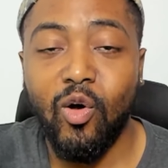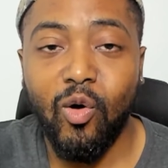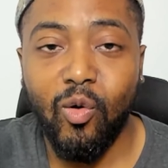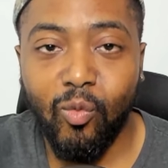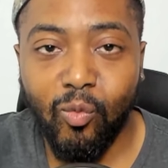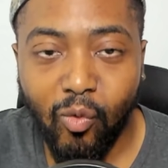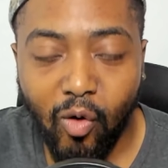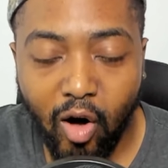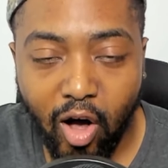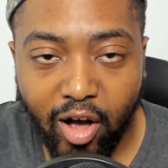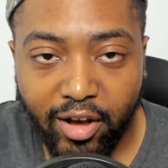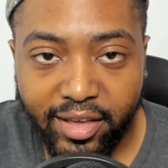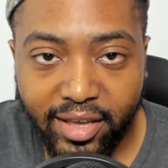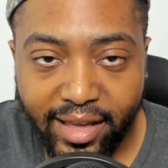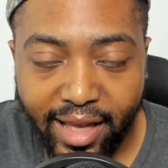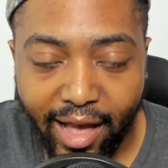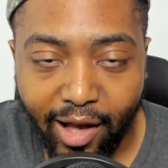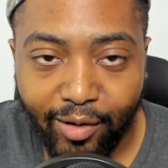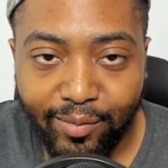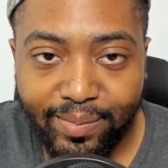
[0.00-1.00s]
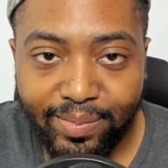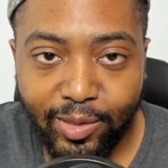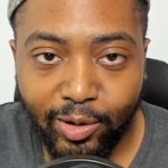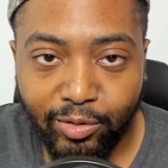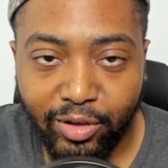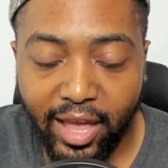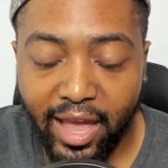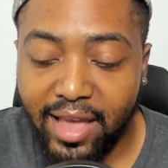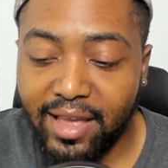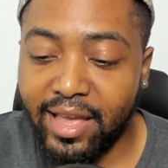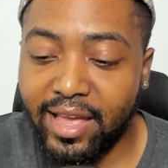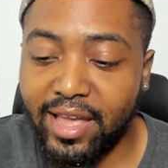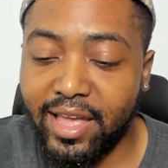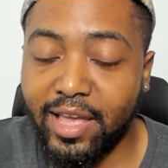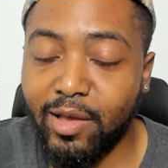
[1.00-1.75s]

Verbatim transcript: walking out okay it,